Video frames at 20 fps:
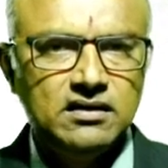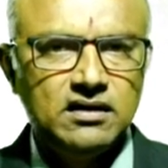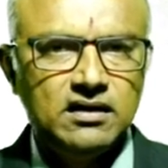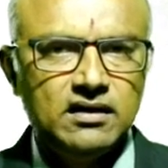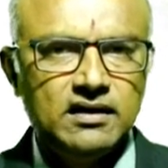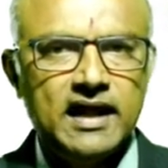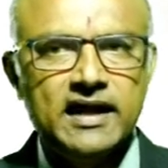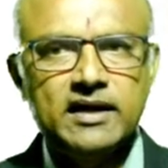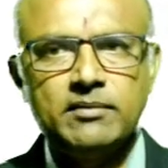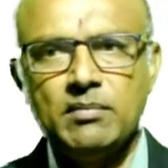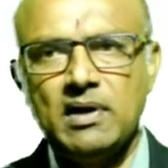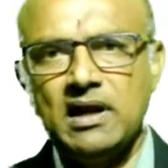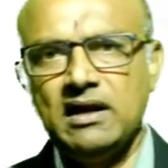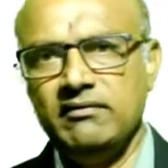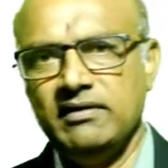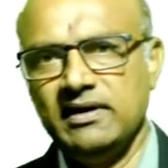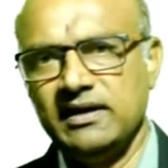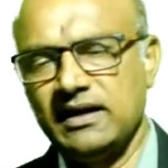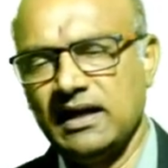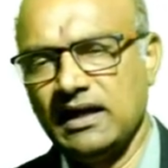like
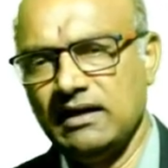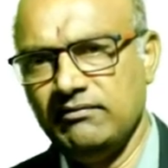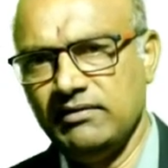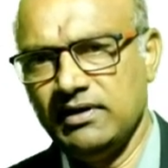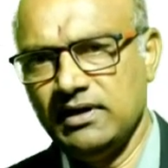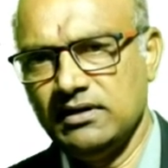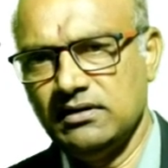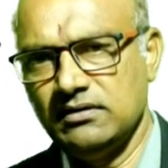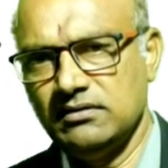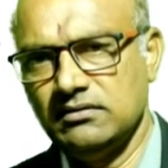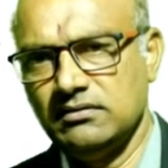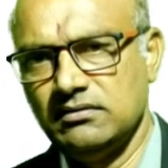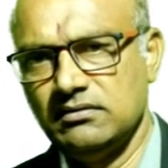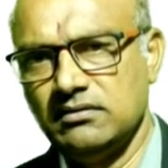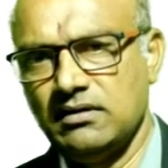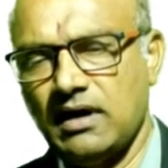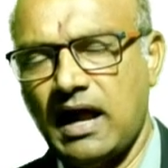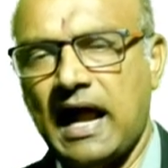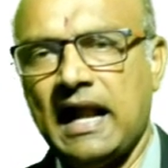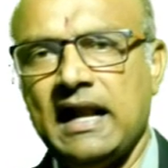Melvin Kelvin
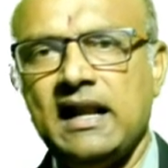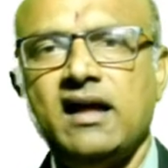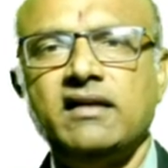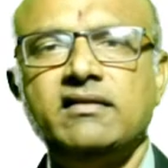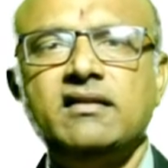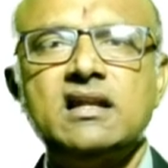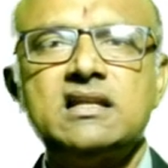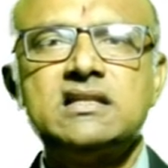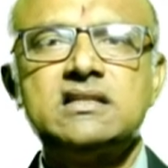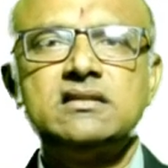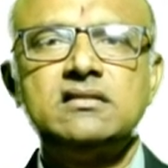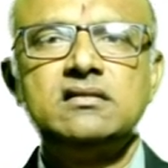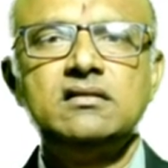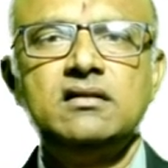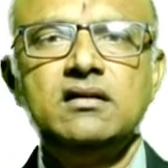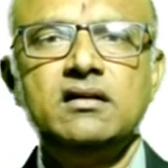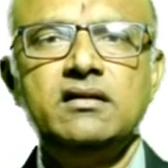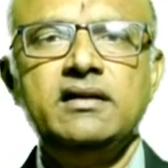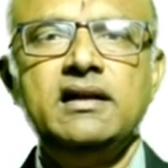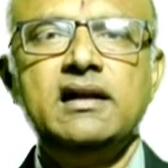and others
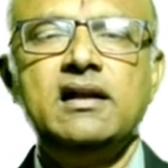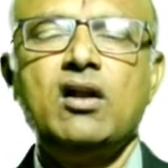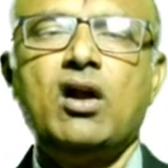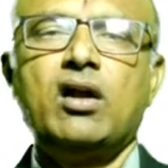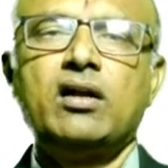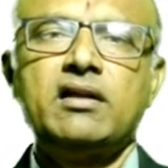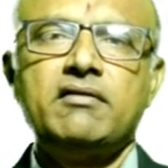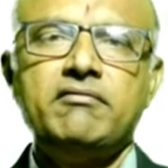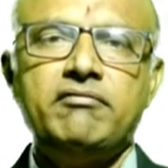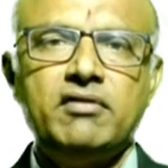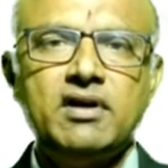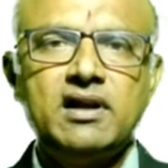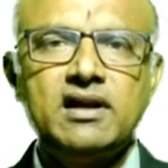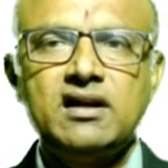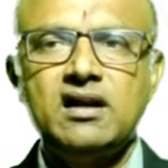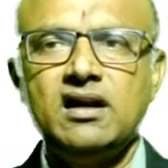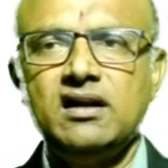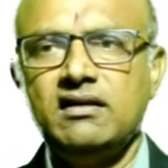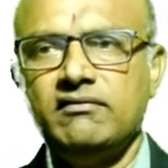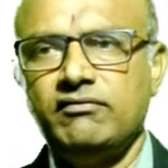did lot of work
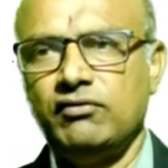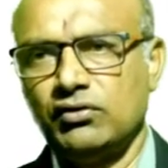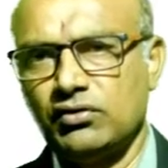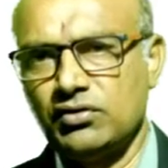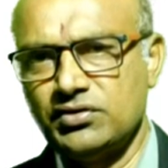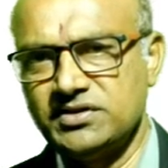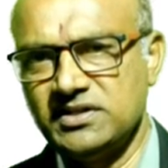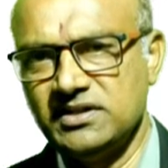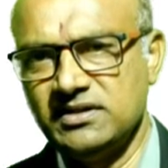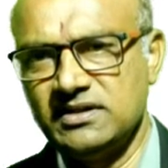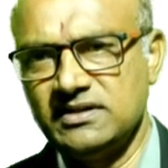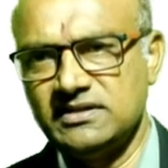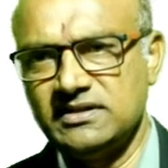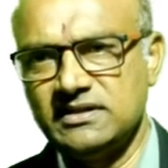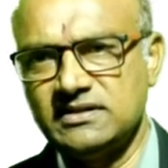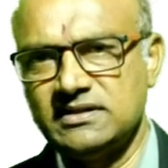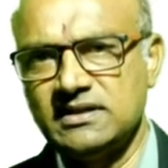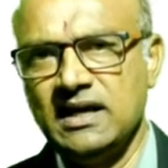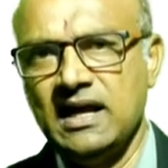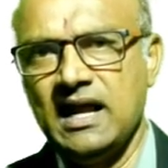on the
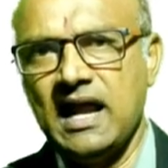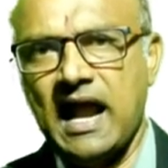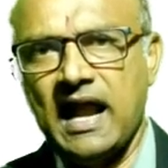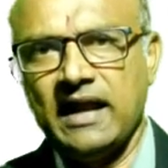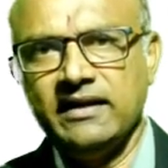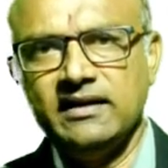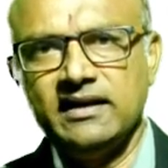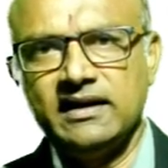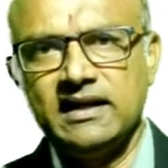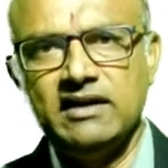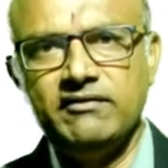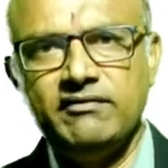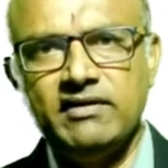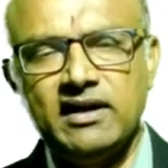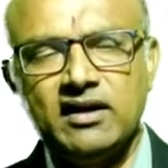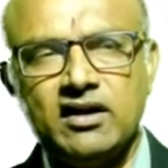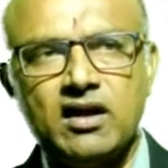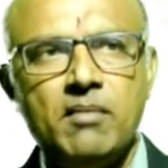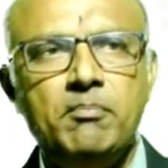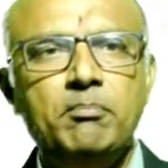photosynthesis, and they
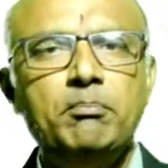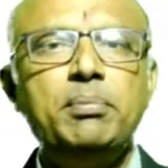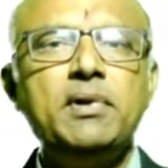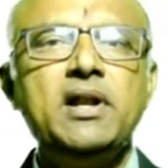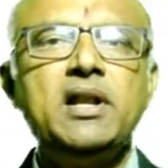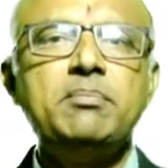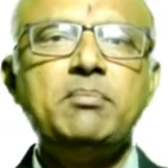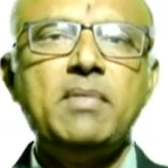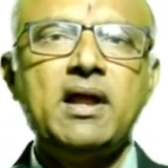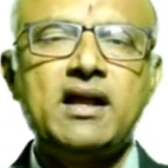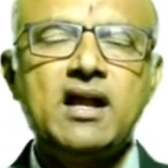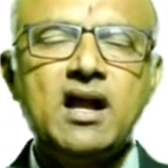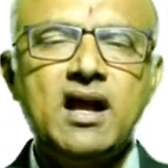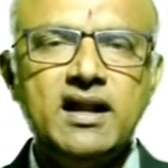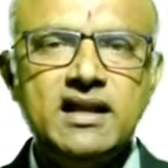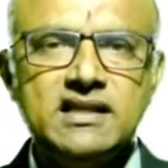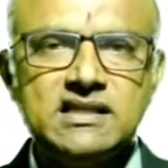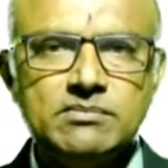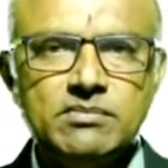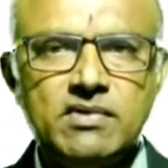given complete
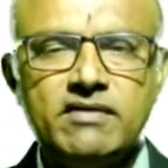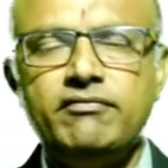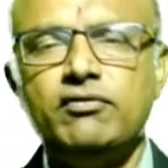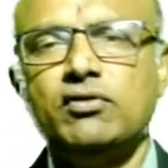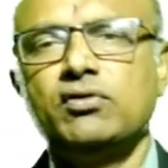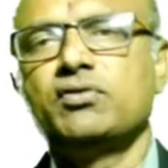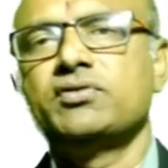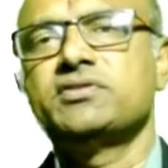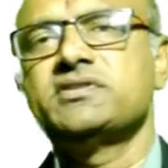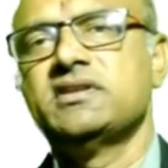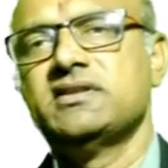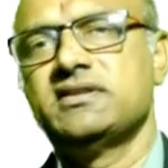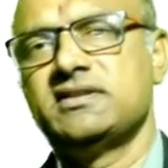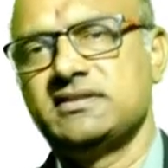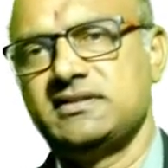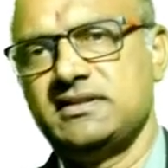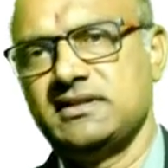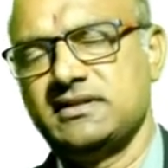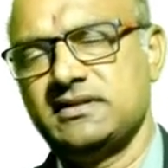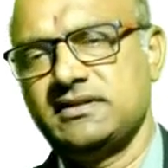mechanism of
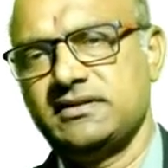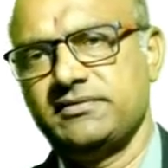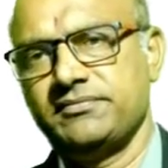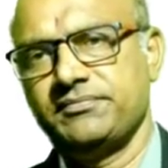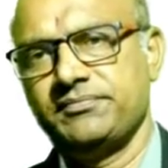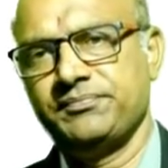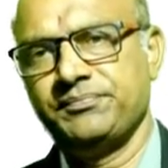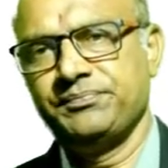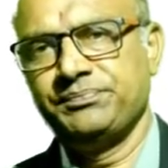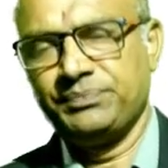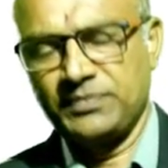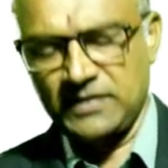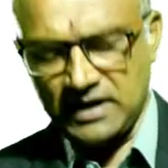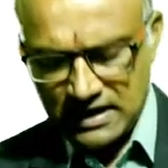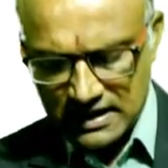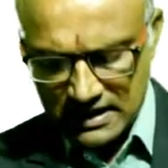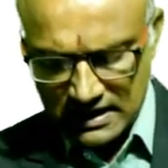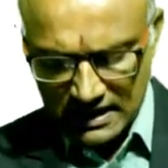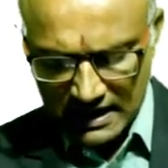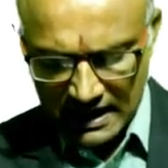photosynthesis.
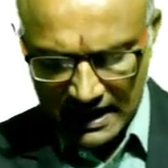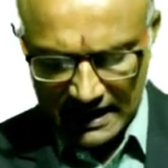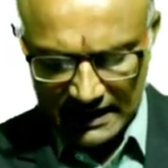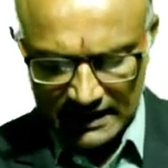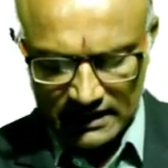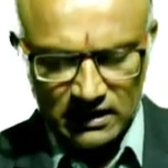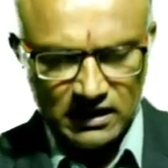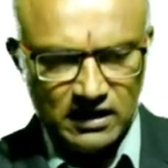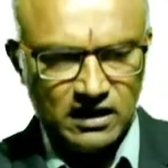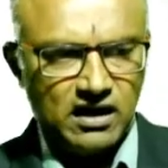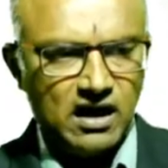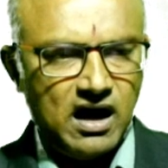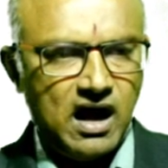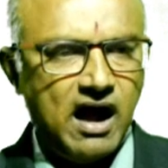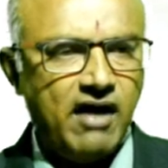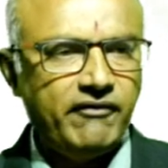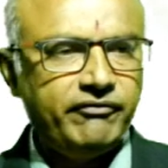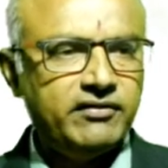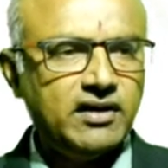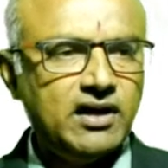And
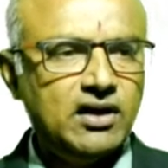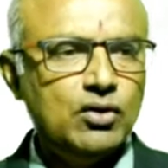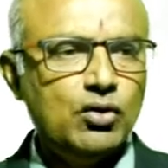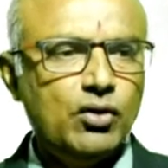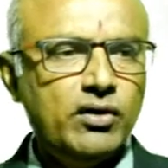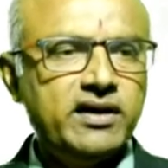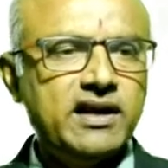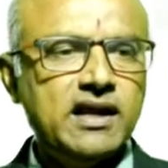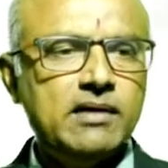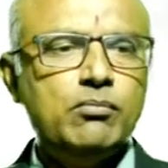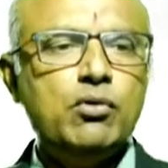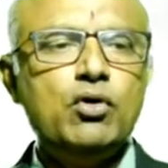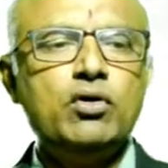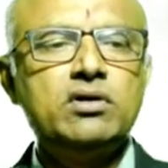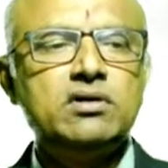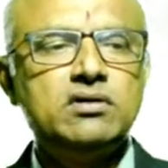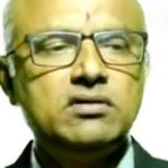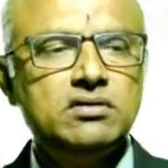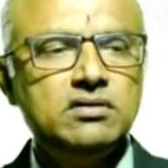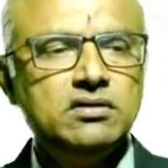after knowing
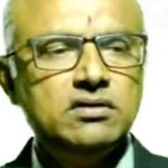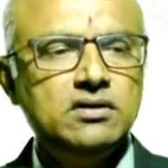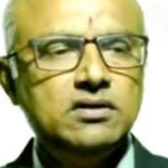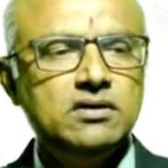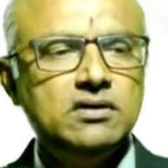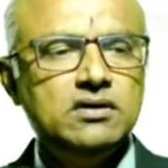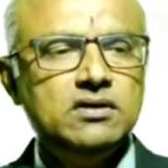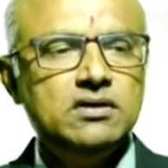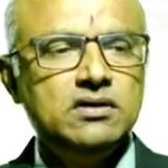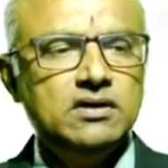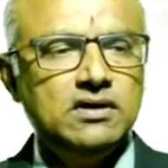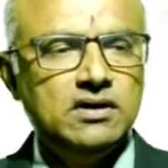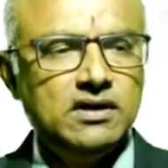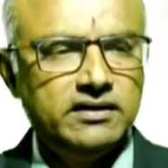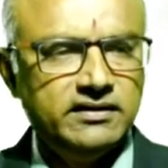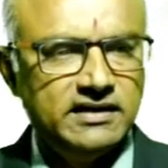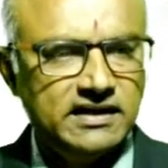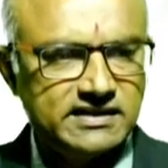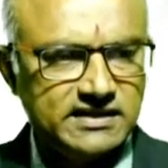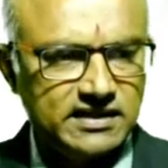about
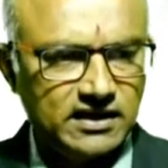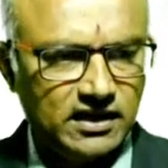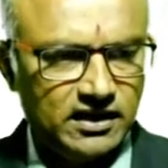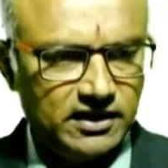this